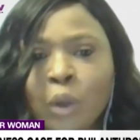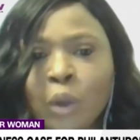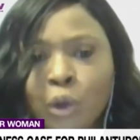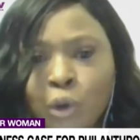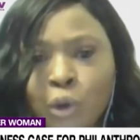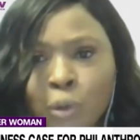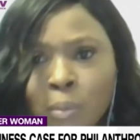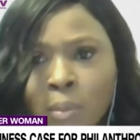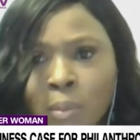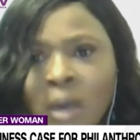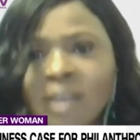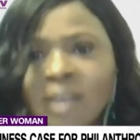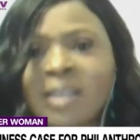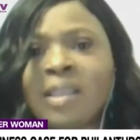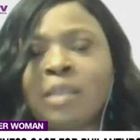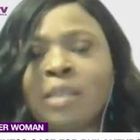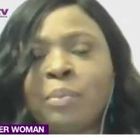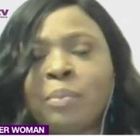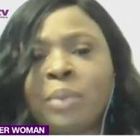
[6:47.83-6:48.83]
you
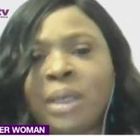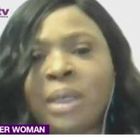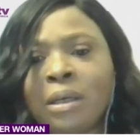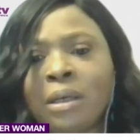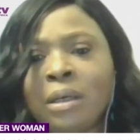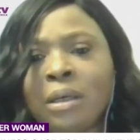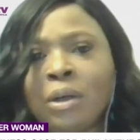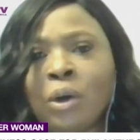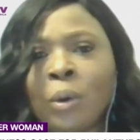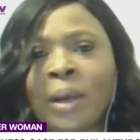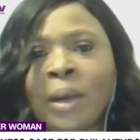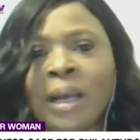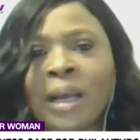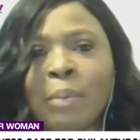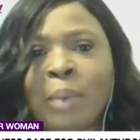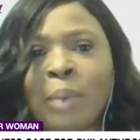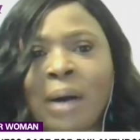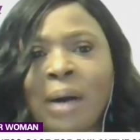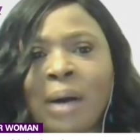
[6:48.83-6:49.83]
must be going
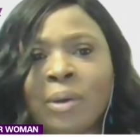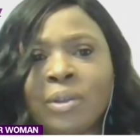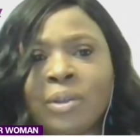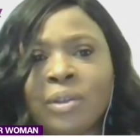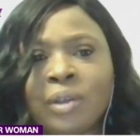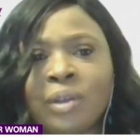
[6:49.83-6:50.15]
about